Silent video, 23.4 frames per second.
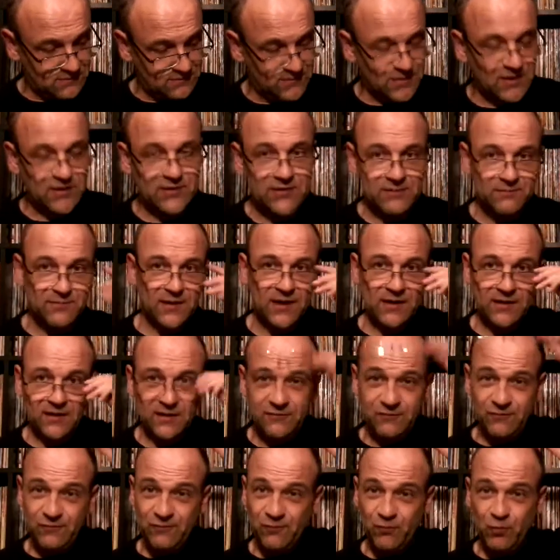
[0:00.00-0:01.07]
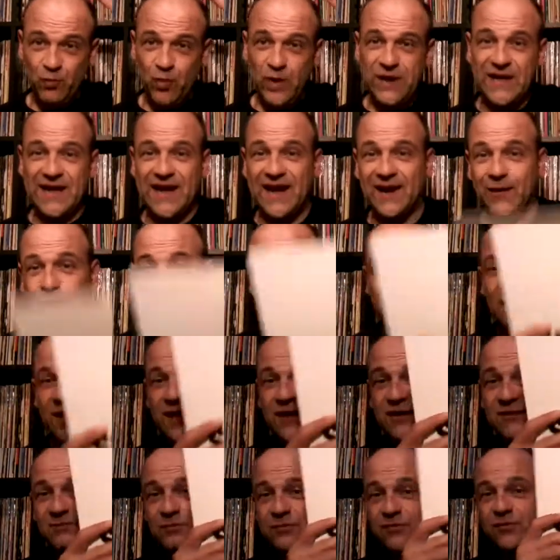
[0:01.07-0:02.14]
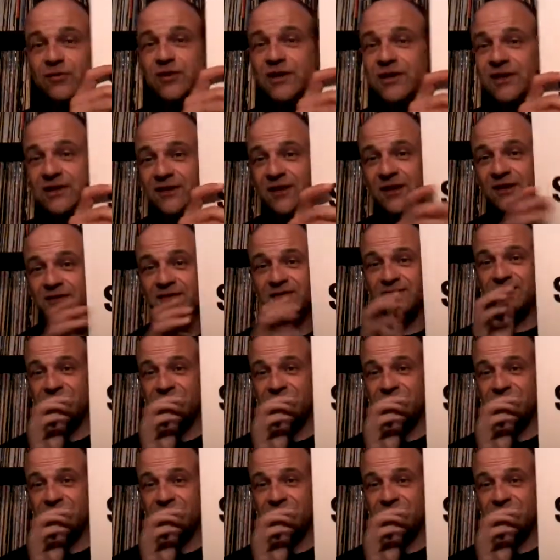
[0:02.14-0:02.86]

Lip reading: Bernard Butler wig out. It is brilliant. It's